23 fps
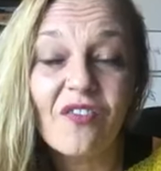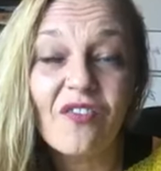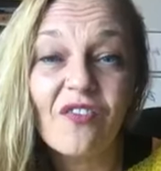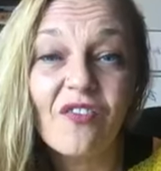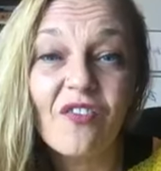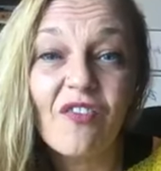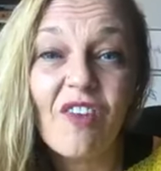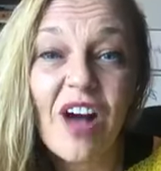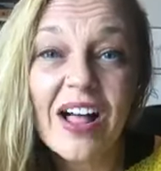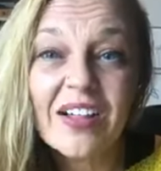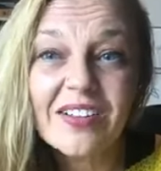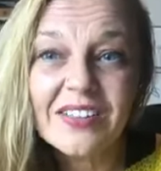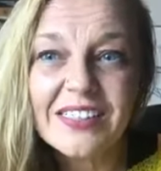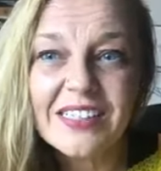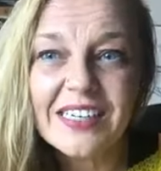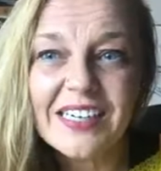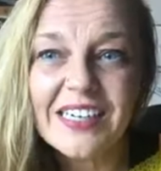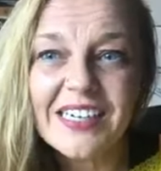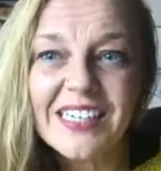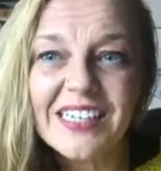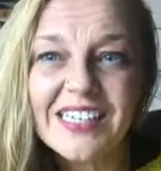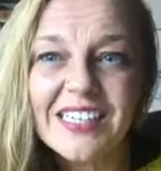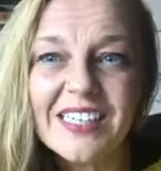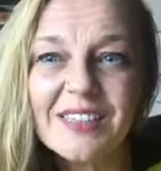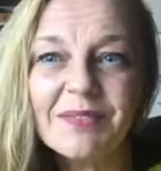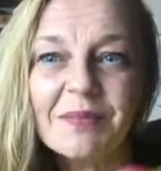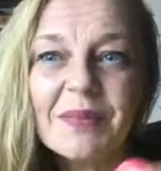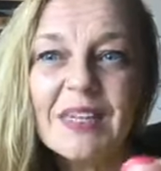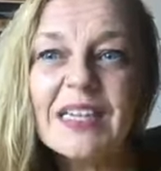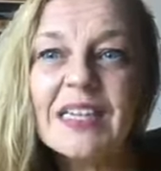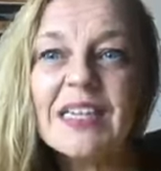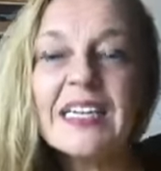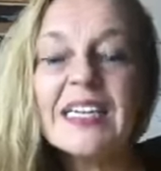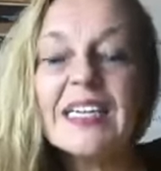Welcome.
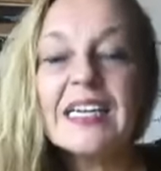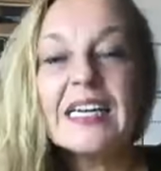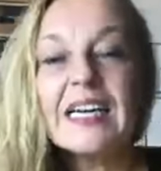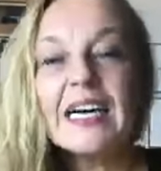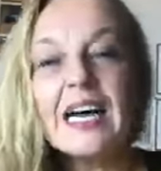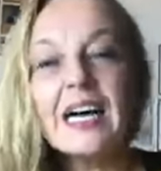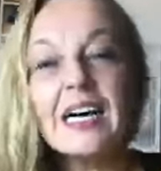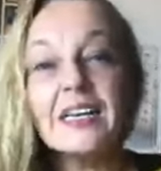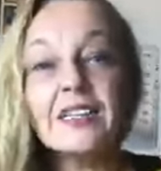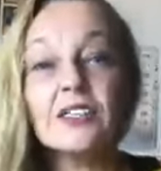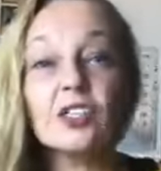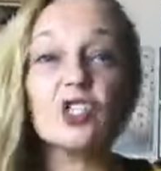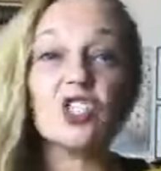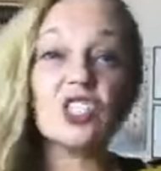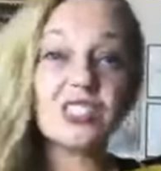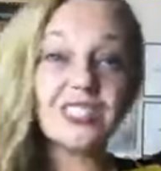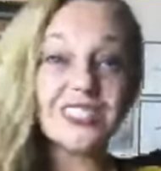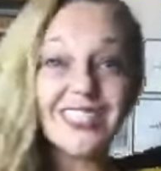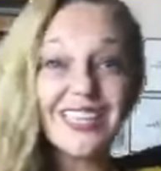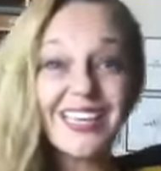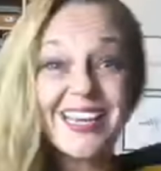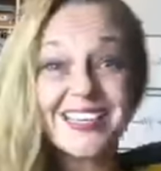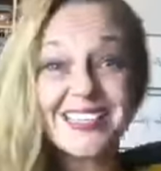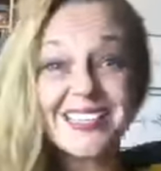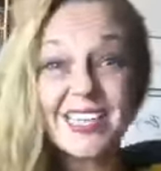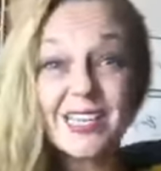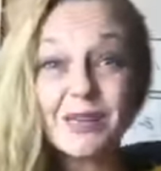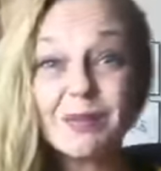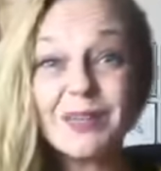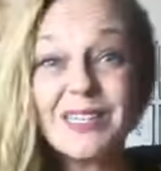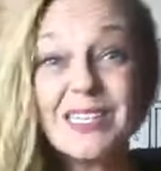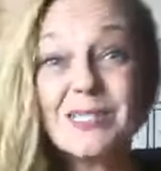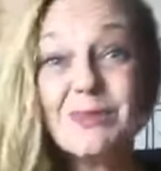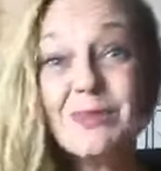Just in case
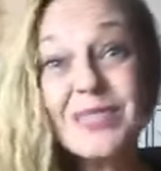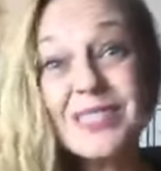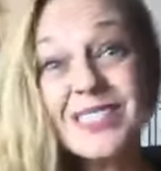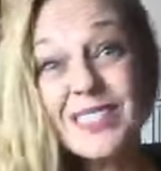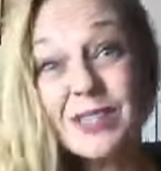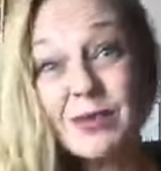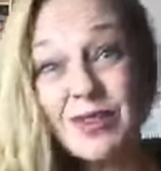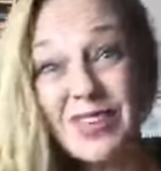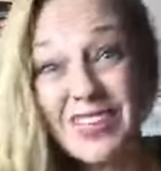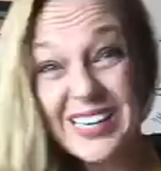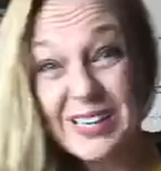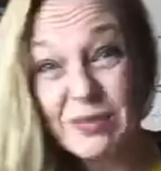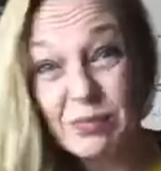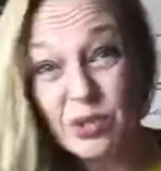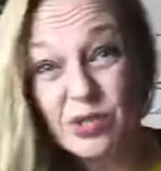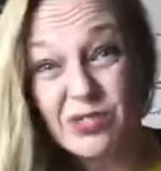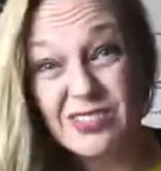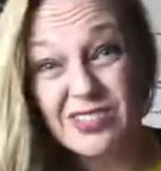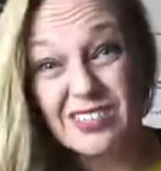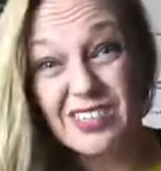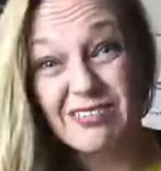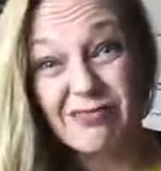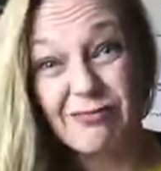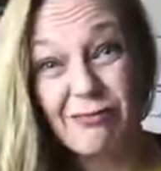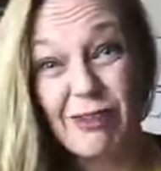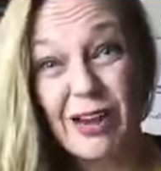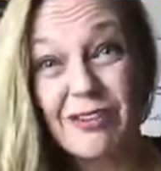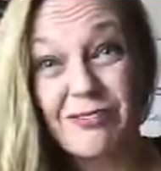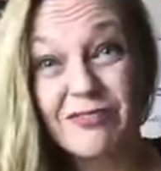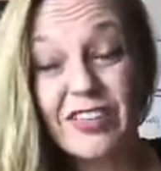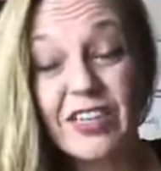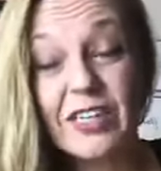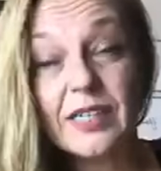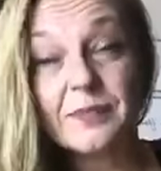anybody's missed it, we keep losing
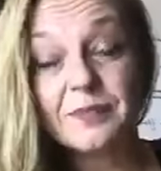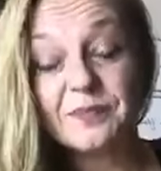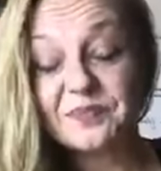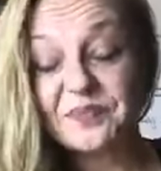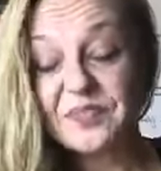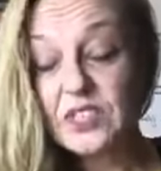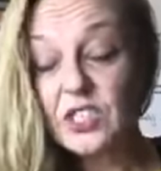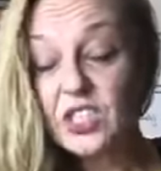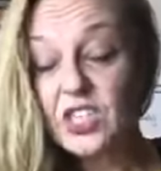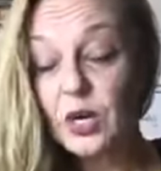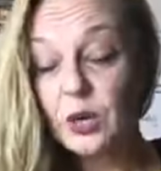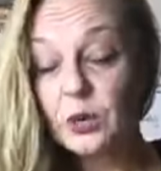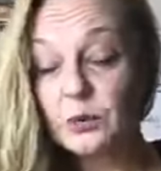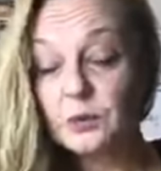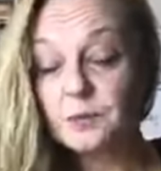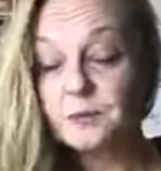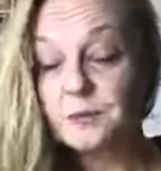Wi-Fi. So,